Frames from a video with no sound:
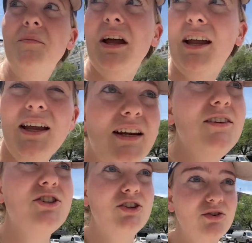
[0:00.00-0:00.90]
headed
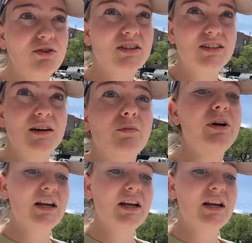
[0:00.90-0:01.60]
to the subway